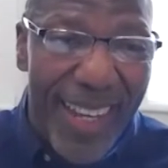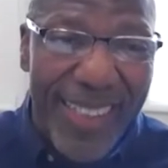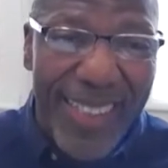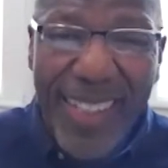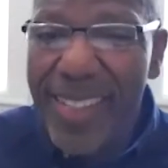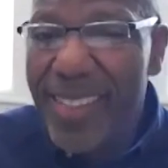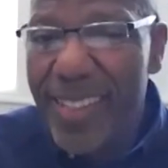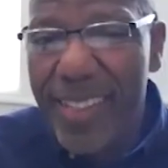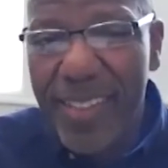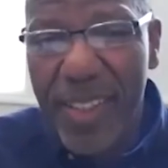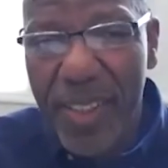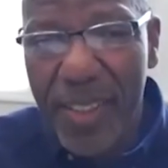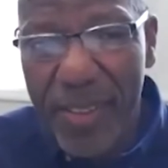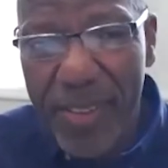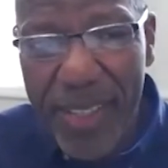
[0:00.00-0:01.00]
And these
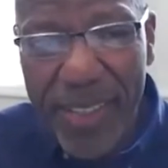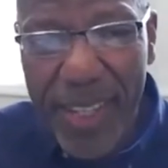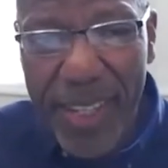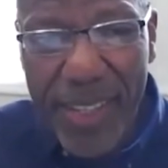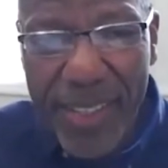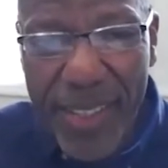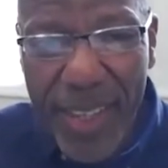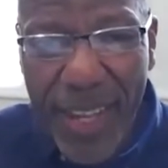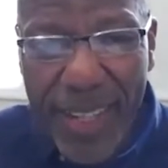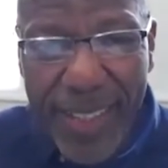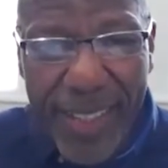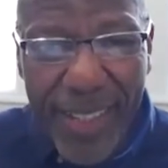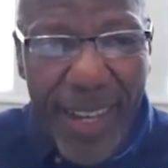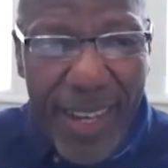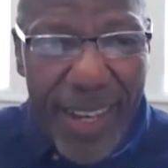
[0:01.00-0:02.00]
included things
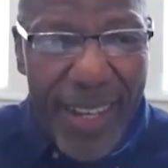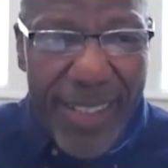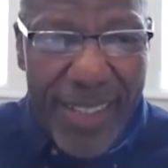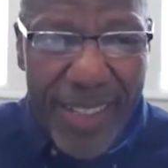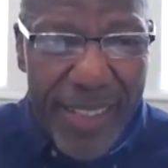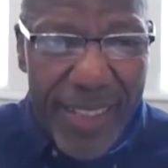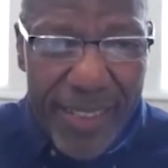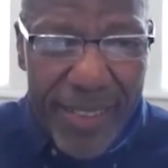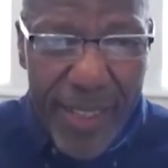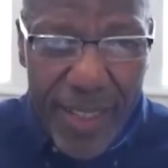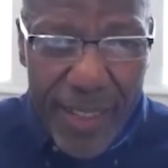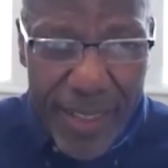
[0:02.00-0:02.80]
like uh, in,